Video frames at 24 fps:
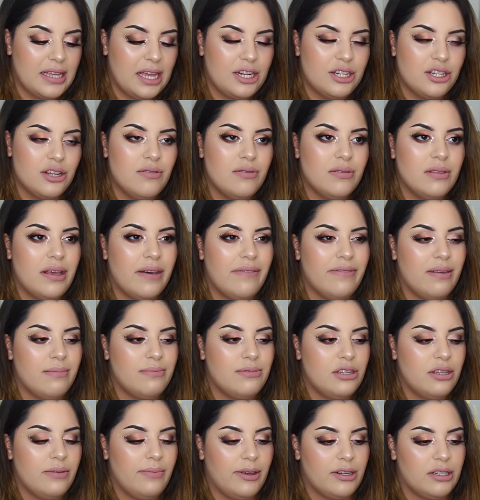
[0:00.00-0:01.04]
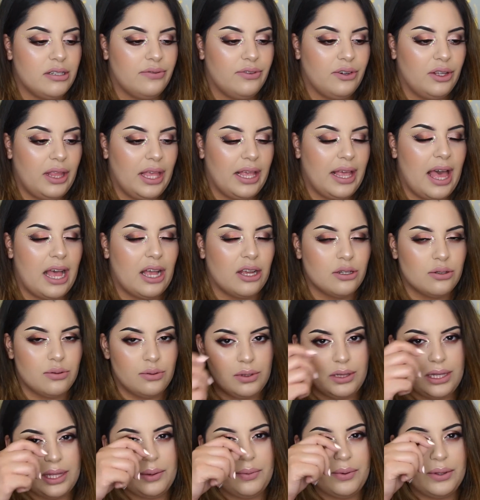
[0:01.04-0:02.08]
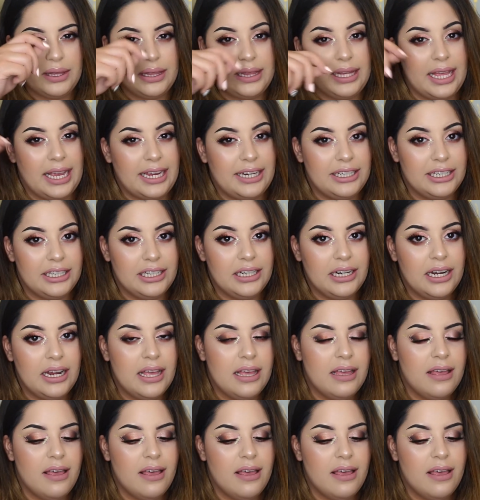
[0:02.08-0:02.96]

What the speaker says: I don't love them too much for like actual liquid liner